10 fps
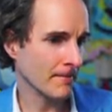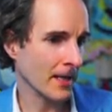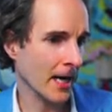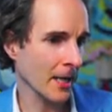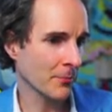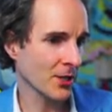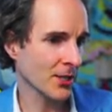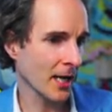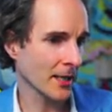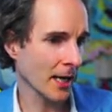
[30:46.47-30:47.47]
I
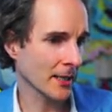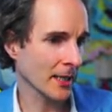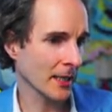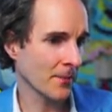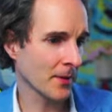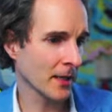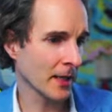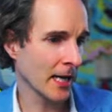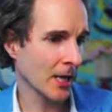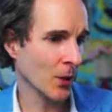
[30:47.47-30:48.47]
appreciate that. Uh,
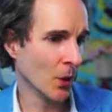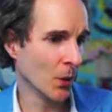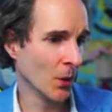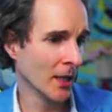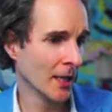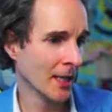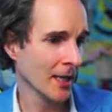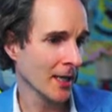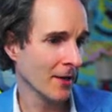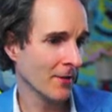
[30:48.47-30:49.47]
uh, hello.
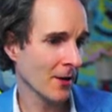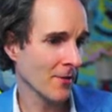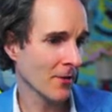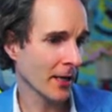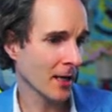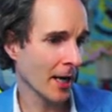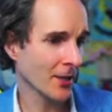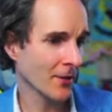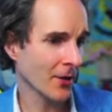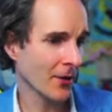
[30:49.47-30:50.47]
Uh, very, very
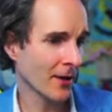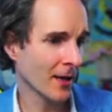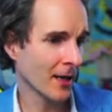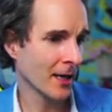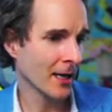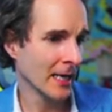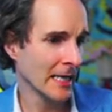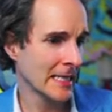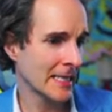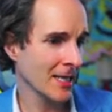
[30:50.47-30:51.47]
kind of you.
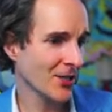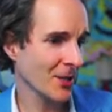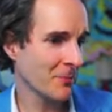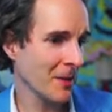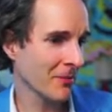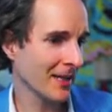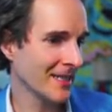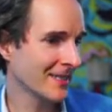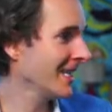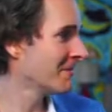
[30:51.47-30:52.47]
Stingy people
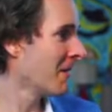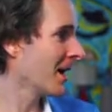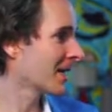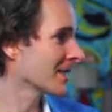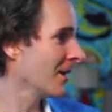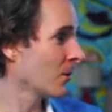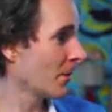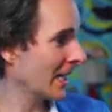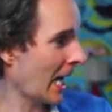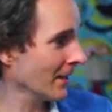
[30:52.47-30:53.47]
indeed, Marcus Ong. We'll
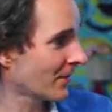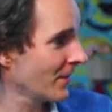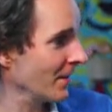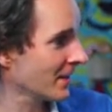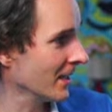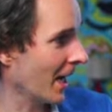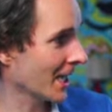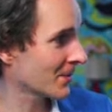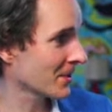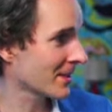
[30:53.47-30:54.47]
be at one hundred fifty
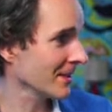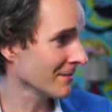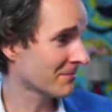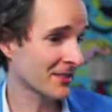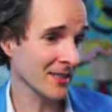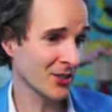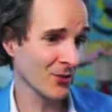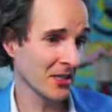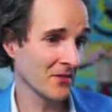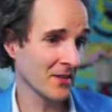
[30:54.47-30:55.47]
likes. We're still still
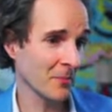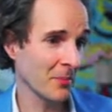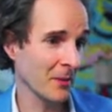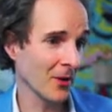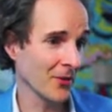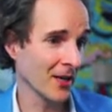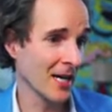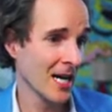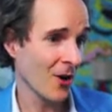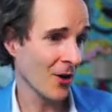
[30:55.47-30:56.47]
two hundred fifty people on the
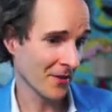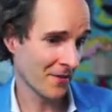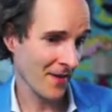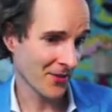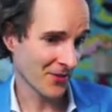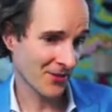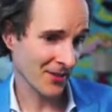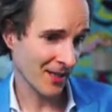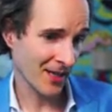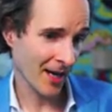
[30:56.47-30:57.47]
on the fence.
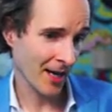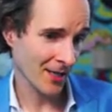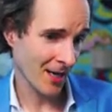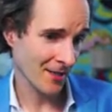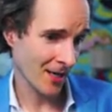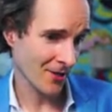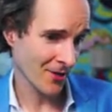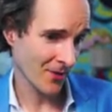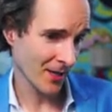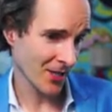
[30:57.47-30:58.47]
Uh, I, I I
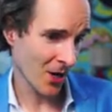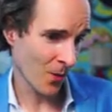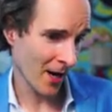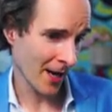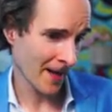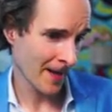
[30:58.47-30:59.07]
don't really know why.